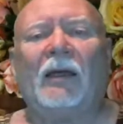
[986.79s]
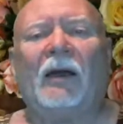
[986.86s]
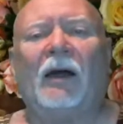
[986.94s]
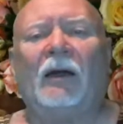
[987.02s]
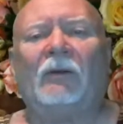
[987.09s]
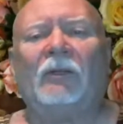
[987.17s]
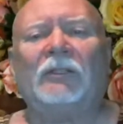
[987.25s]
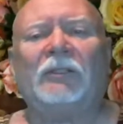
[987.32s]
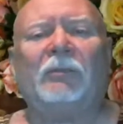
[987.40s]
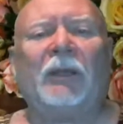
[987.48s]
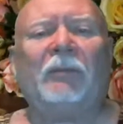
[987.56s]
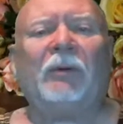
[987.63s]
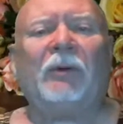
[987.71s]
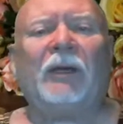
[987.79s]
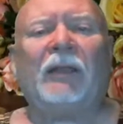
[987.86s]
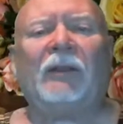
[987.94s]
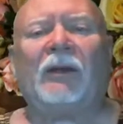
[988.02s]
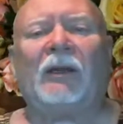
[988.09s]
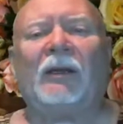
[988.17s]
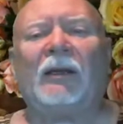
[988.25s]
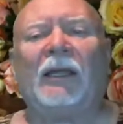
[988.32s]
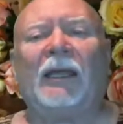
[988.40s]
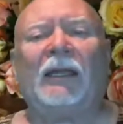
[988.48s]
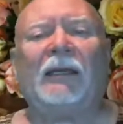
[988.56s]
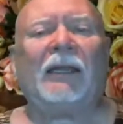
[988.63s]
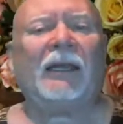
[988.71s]
Hundreds of people gathered at a
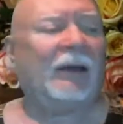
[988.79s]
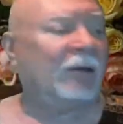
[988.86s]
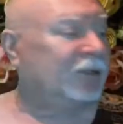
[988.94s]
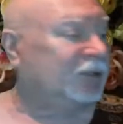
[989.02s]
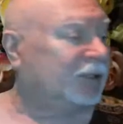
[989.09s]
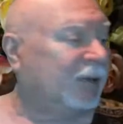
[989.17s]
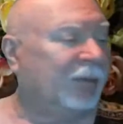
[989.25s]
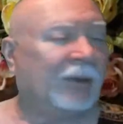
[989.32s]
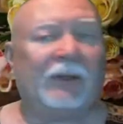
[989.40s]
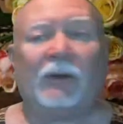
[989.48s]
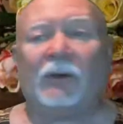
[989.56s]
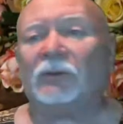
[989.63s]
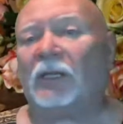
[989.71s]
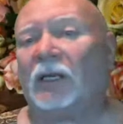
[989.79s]
lake. Now, some of those